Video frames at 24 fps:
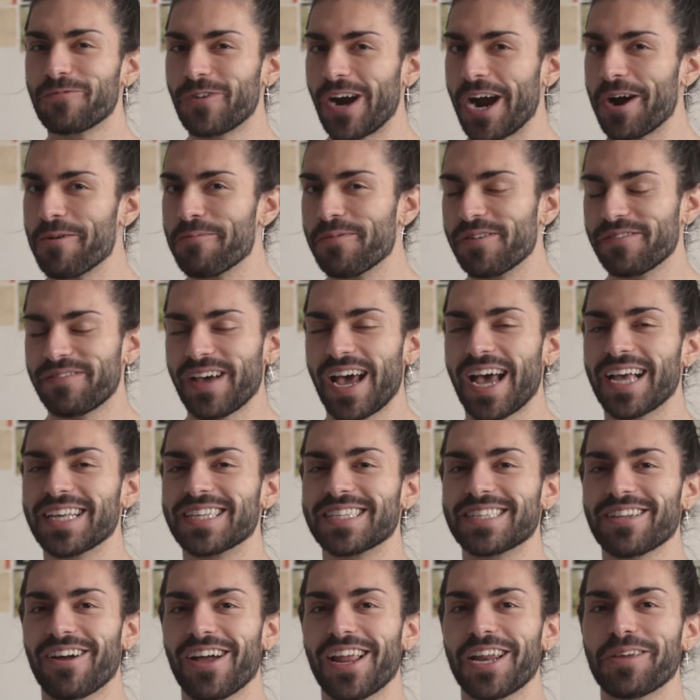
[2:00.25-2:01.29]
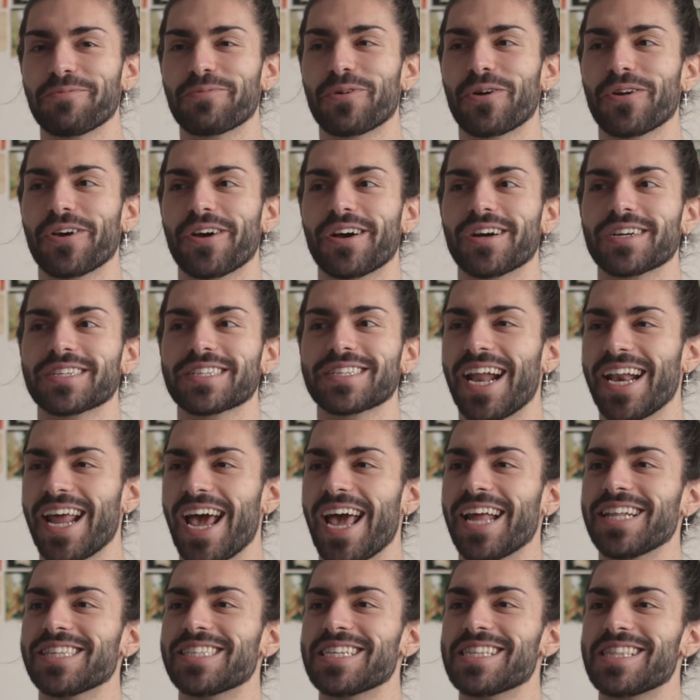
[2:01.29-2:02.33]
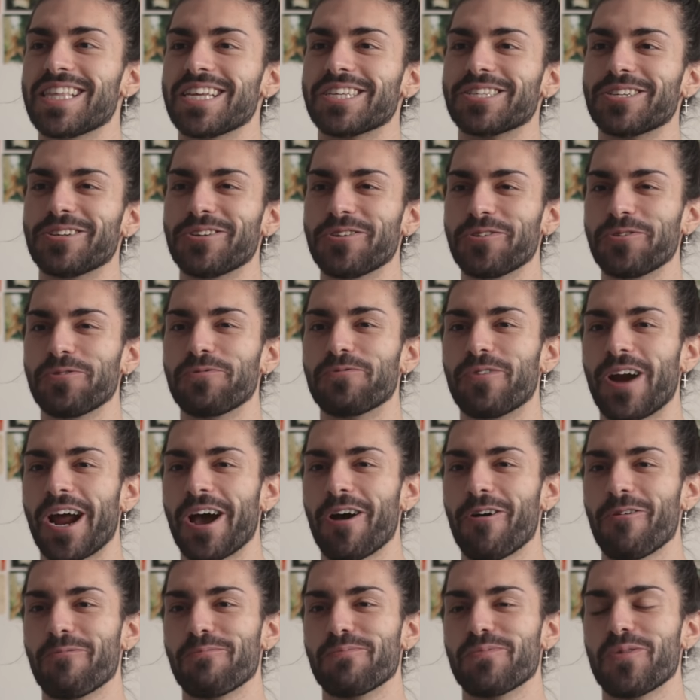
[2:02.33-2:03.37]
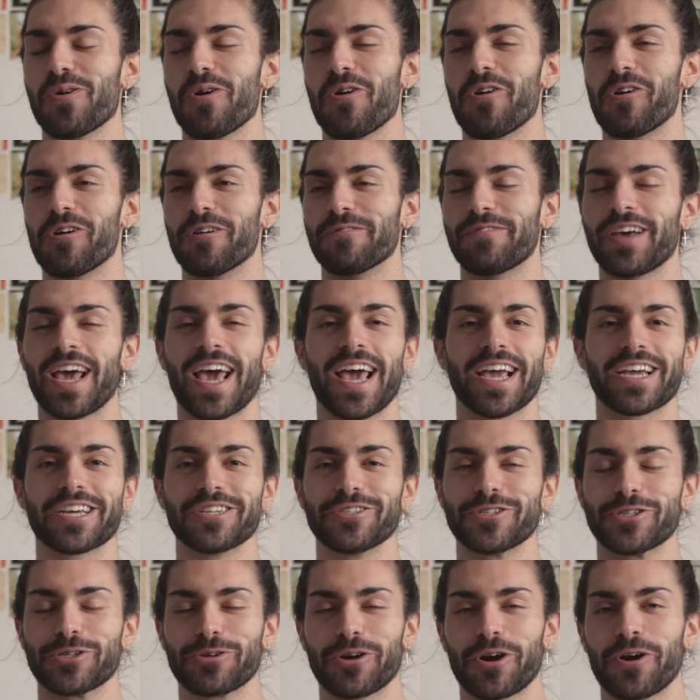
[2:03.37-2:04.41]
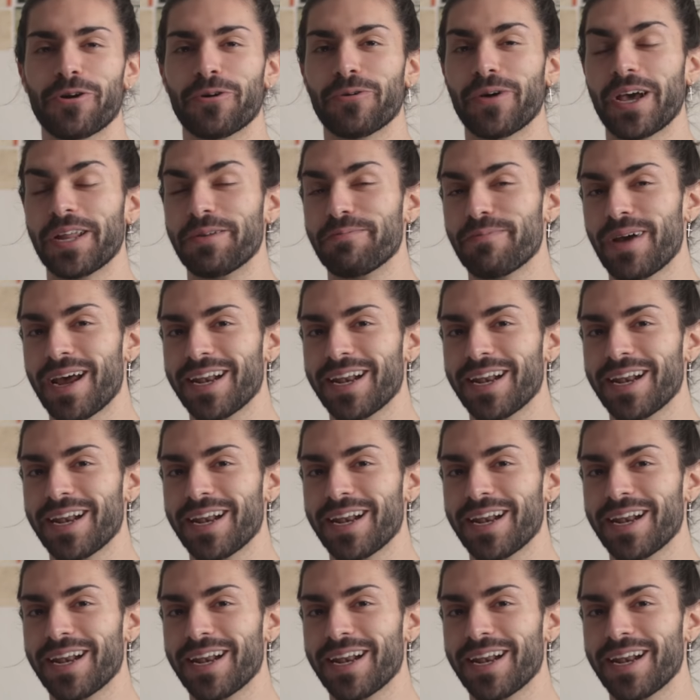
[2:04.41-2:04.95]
realm of hair styling products and entered this new realm of hair control and